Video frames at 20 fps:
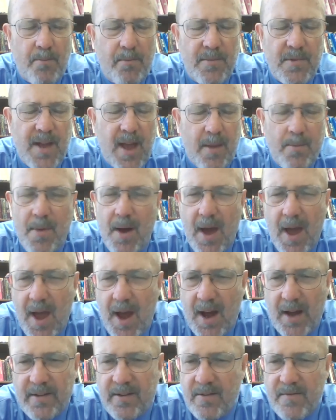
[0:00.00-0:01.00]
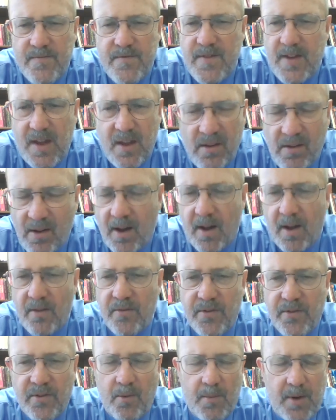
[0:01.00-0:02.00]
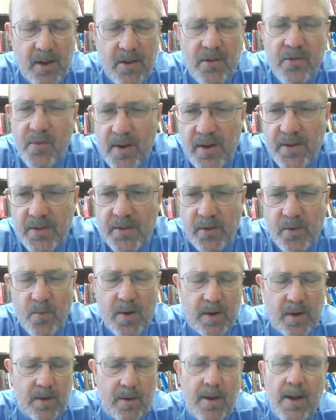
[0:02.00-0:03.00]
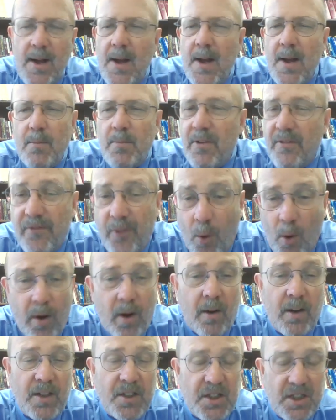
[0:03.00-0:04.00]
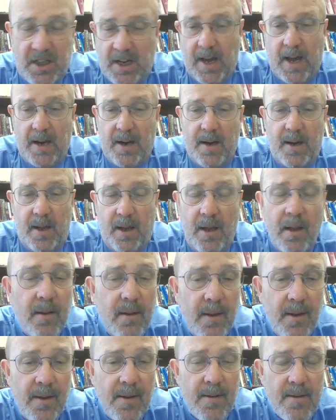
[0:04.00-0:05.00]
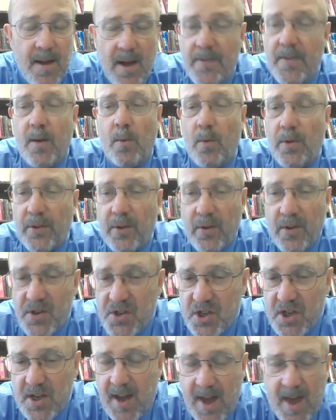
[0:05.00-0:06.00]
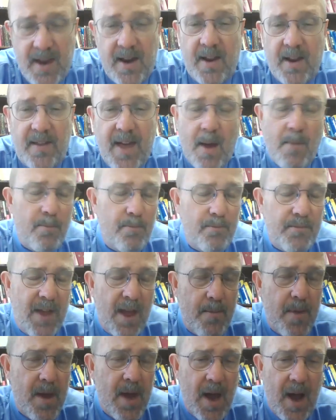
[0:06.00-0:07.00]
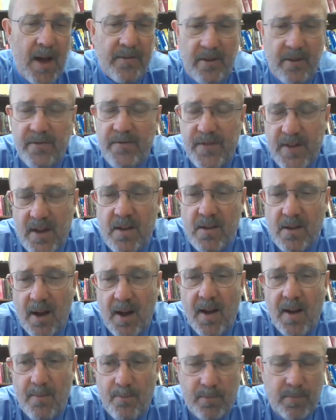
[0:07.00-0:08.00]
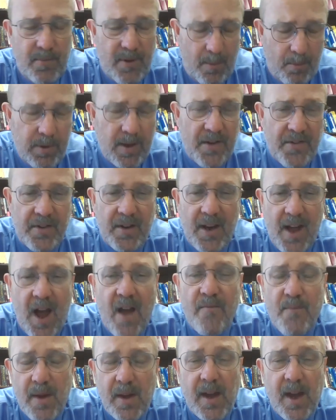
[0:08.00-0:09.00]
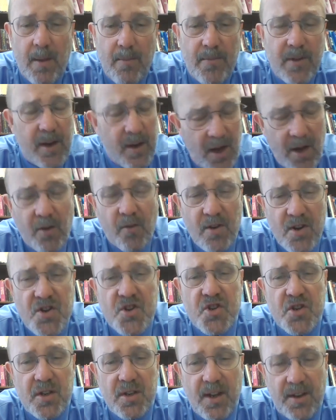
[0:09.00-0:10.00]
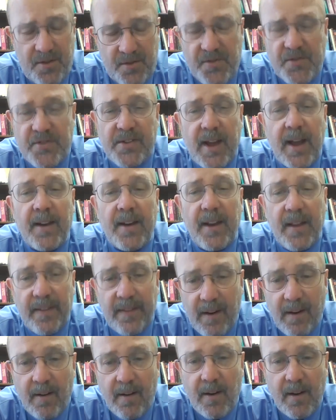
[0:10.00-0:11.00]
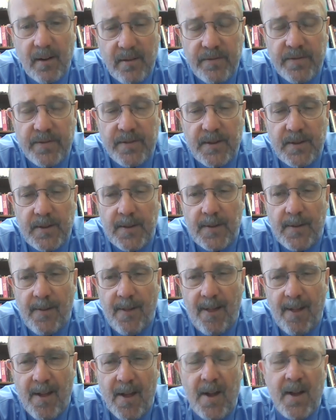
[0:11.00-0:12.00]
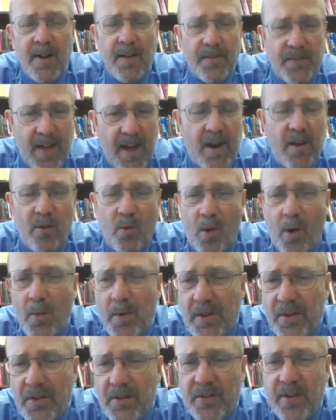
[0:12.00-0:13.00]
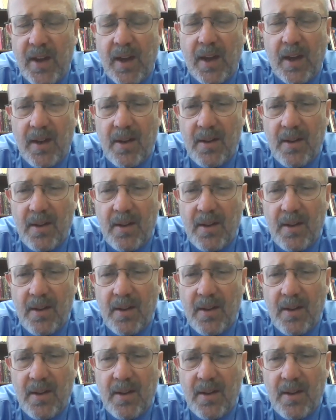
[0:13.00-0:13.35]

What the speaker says: de beata vita. So many treatises written before Christianity. And then with Christianity, that de beata vita, the blessed life, became then a Christian understanding thereof. That is what we seek.